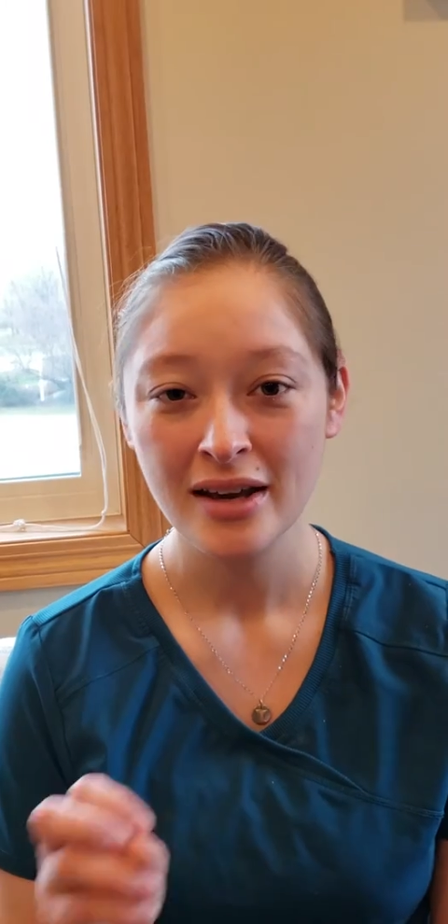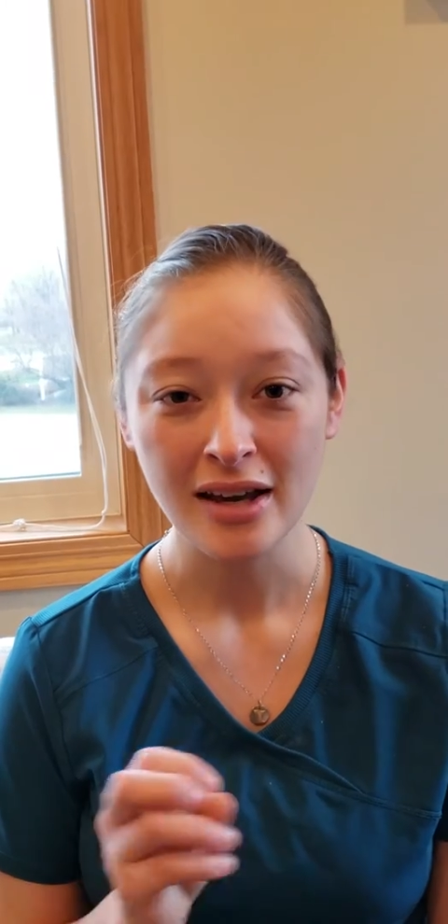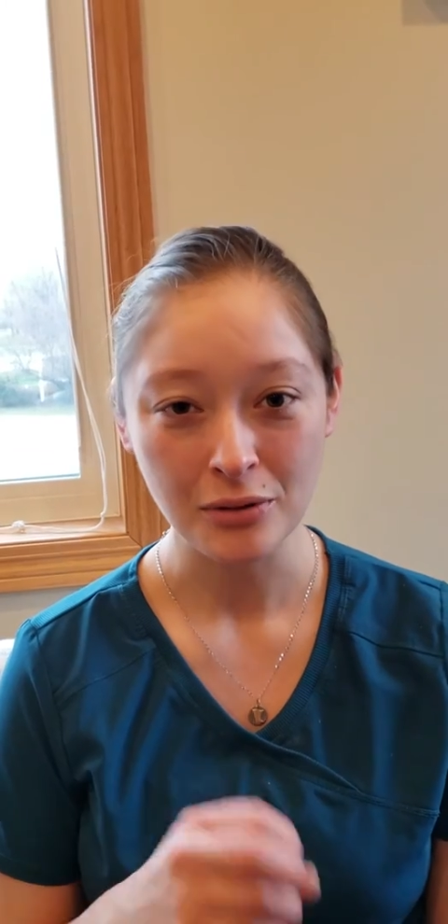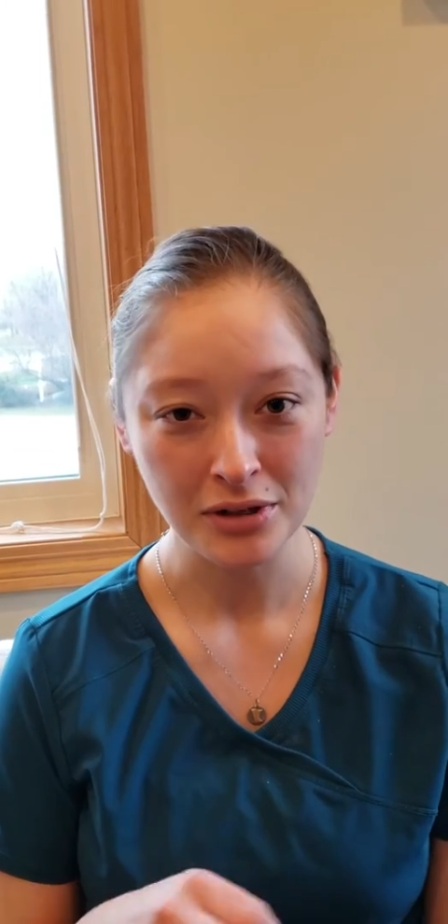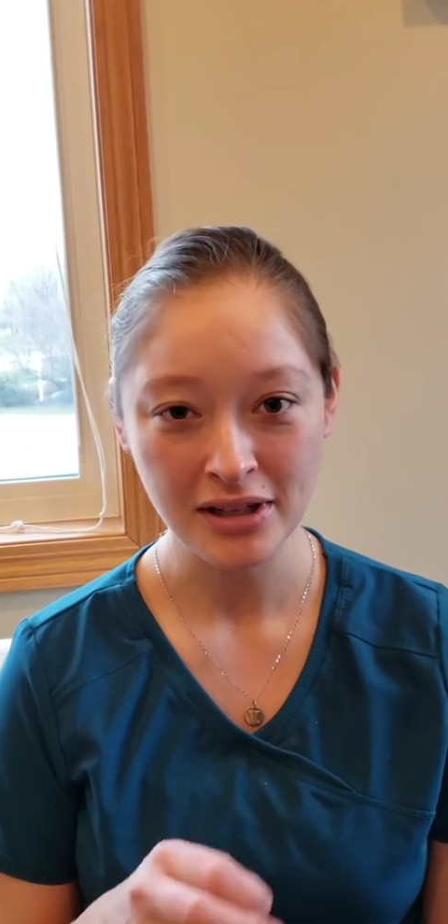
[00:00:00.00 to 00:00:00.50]

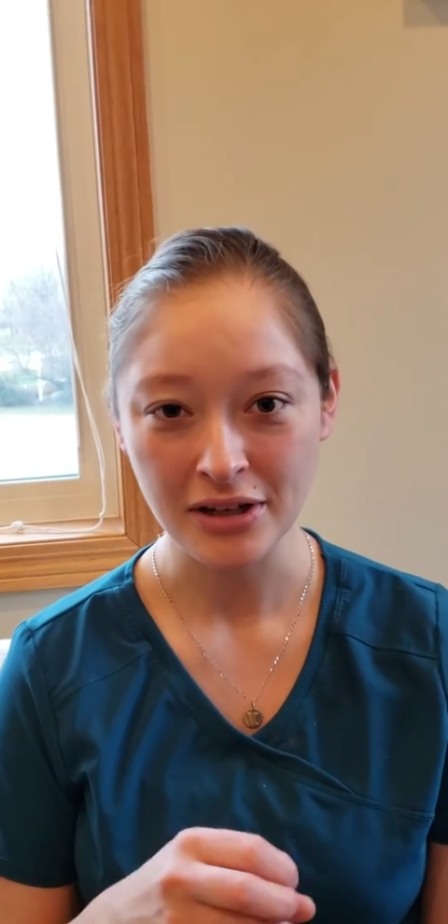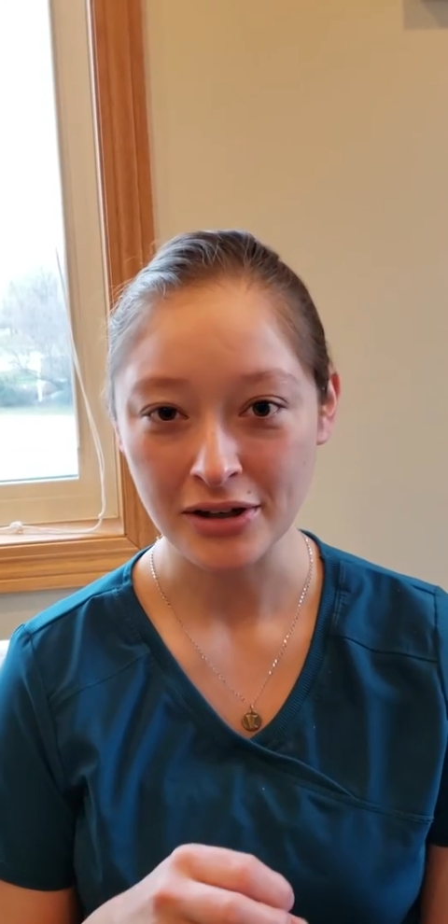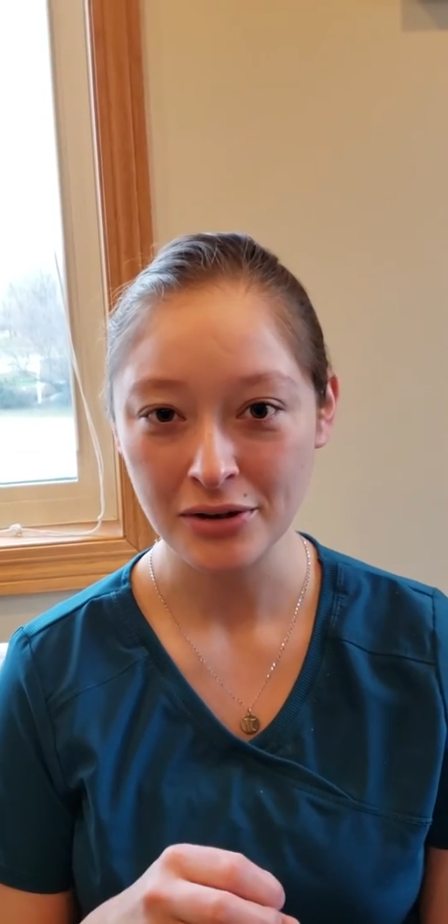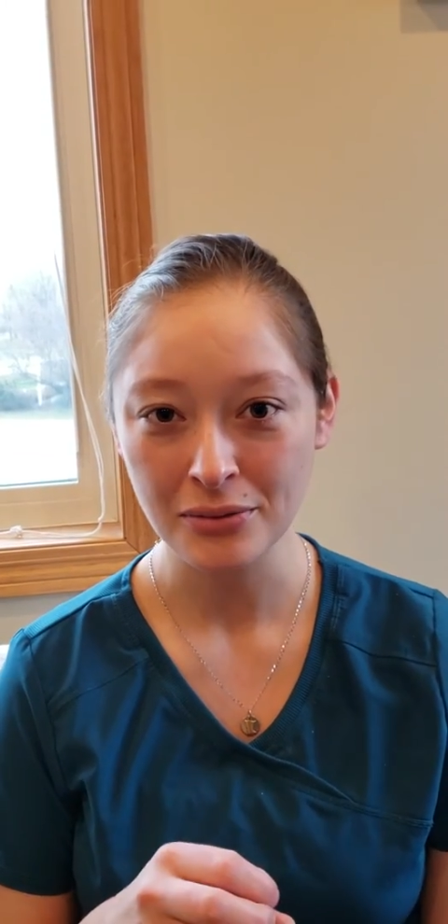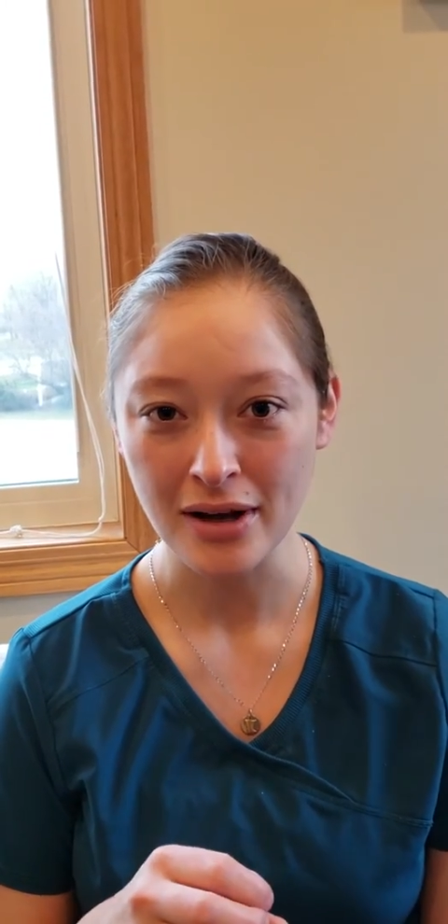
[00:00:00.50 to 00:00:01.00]
it would carry
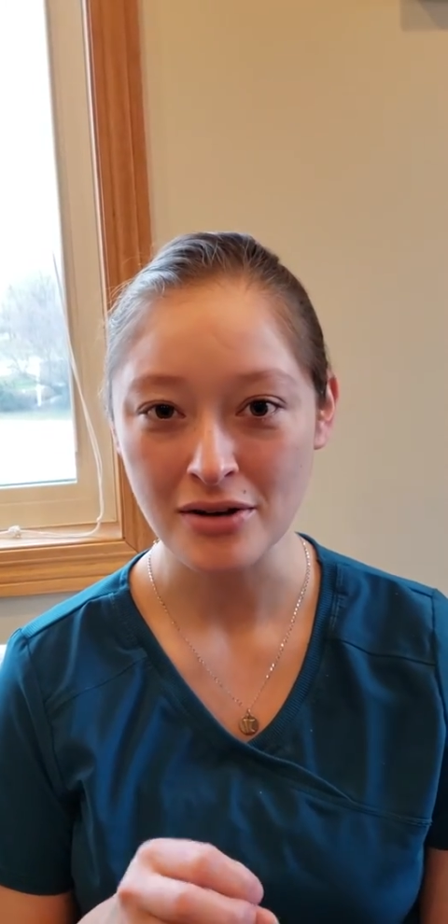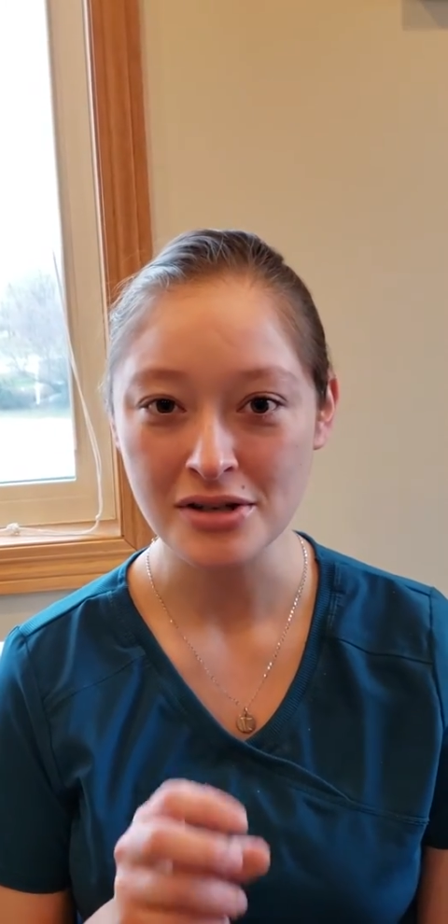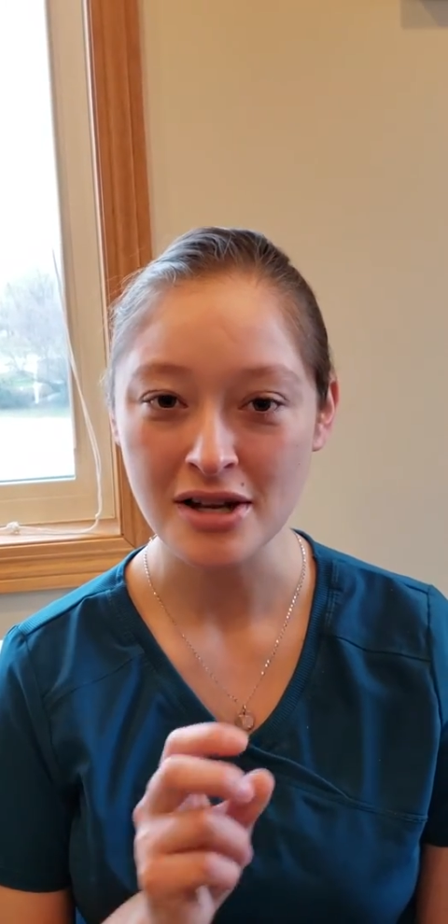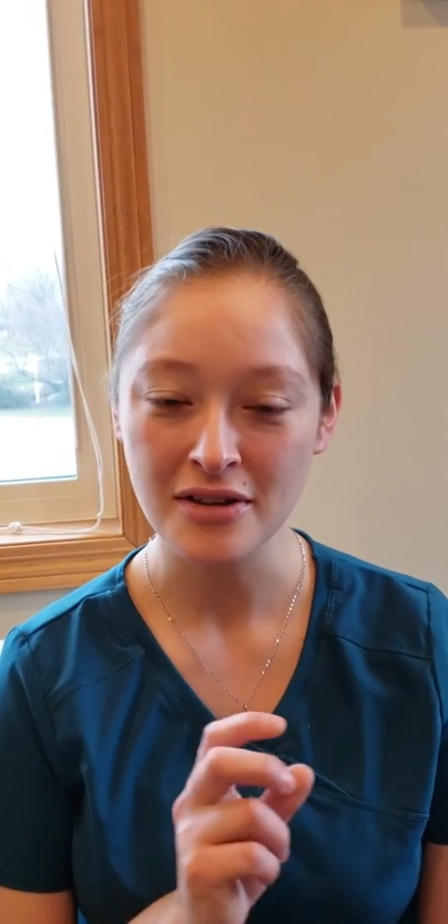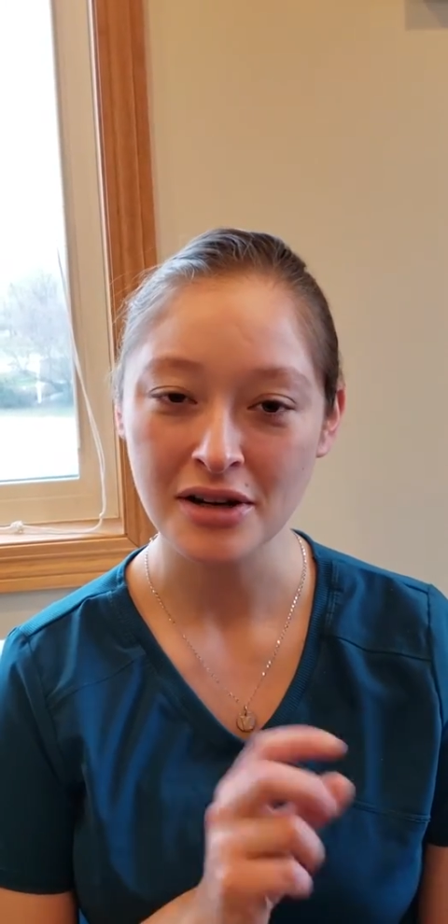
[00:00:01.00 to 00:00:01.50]
it around,
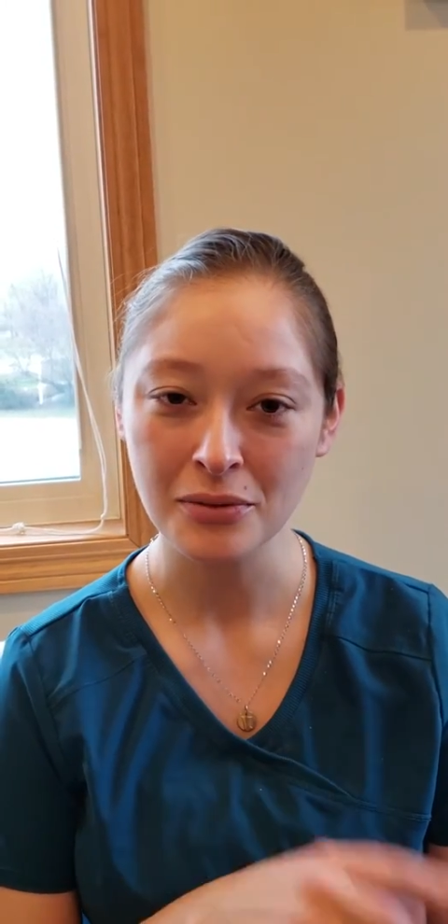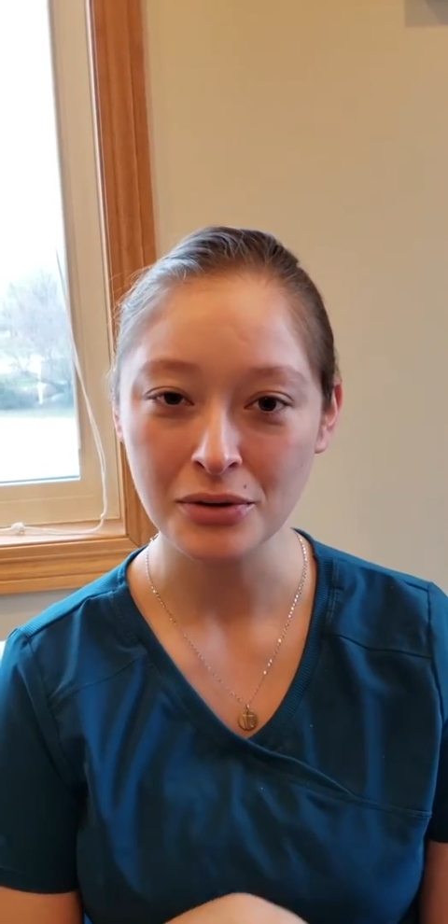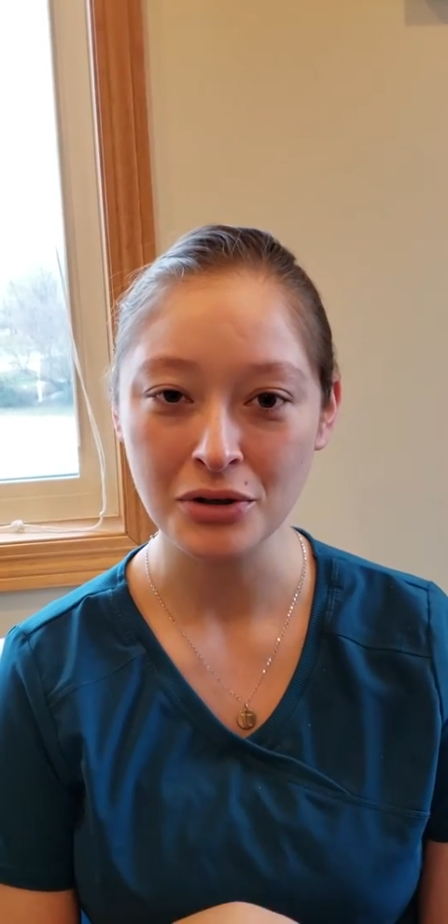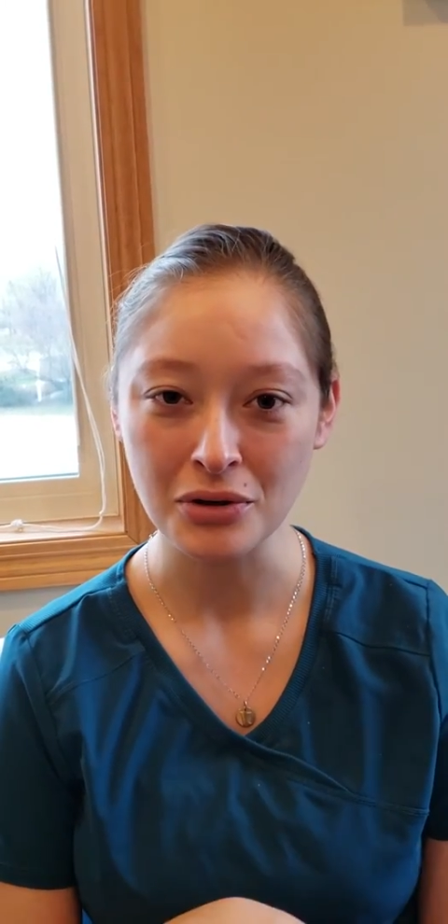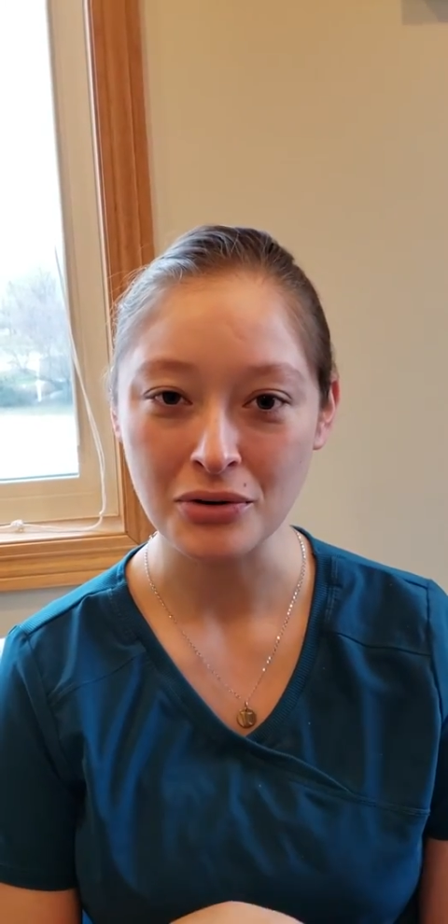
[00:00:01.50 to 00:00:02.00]
and then it
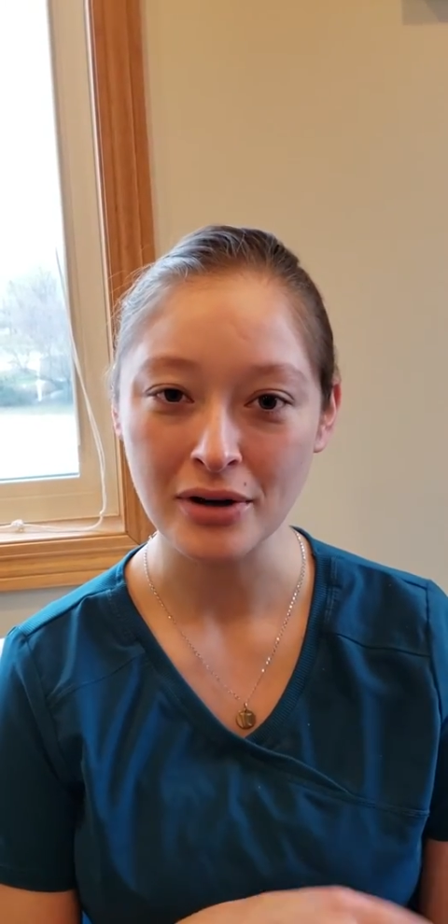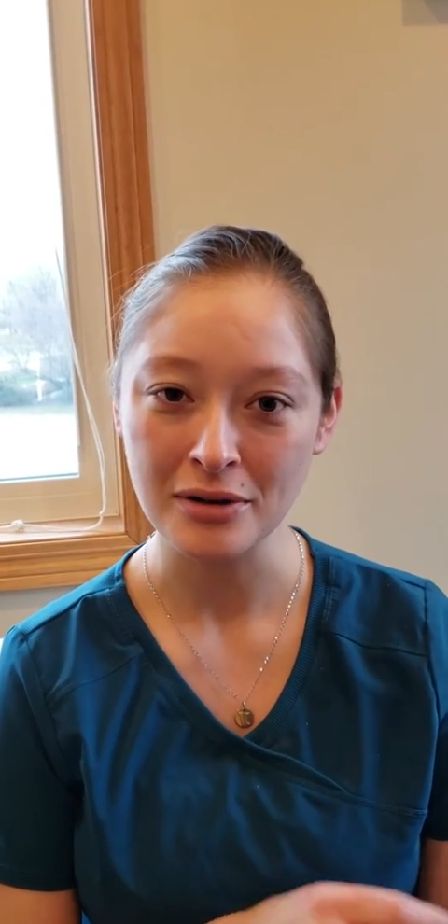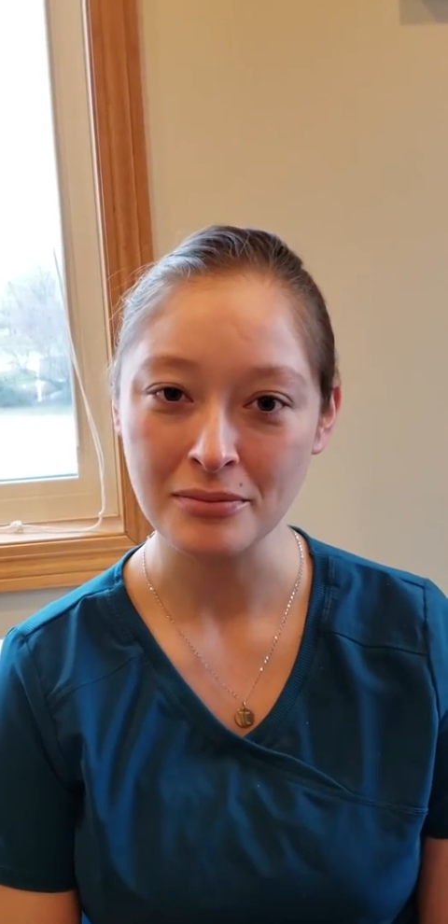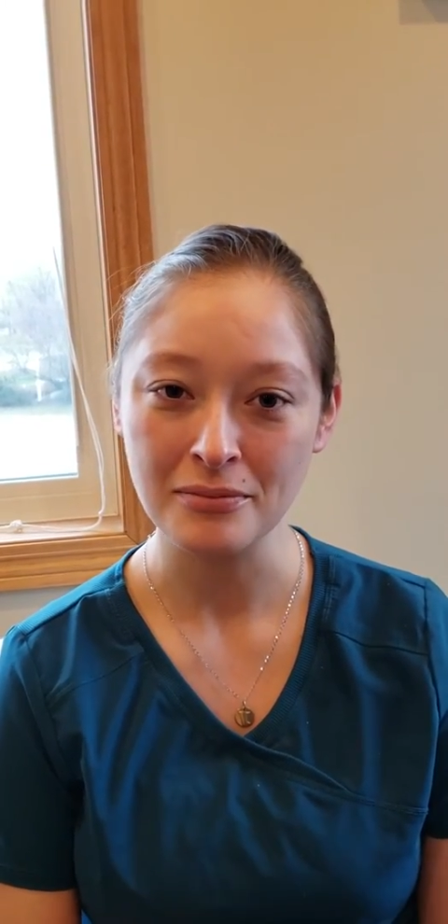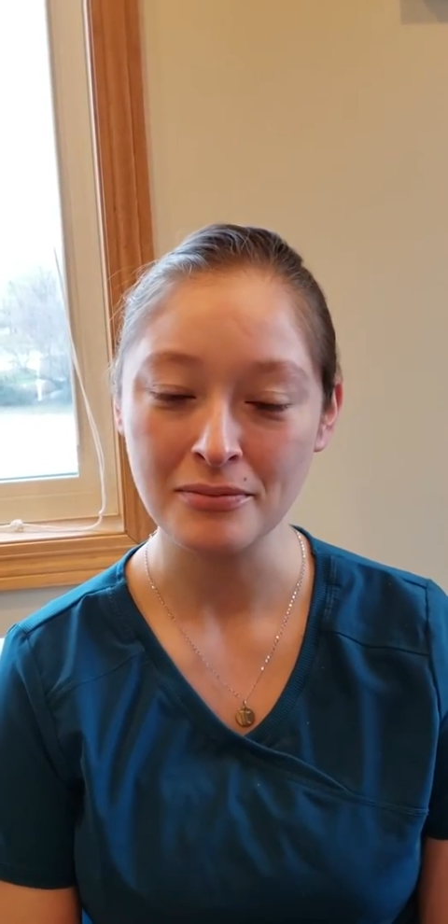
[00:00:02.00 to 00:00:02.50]
would go and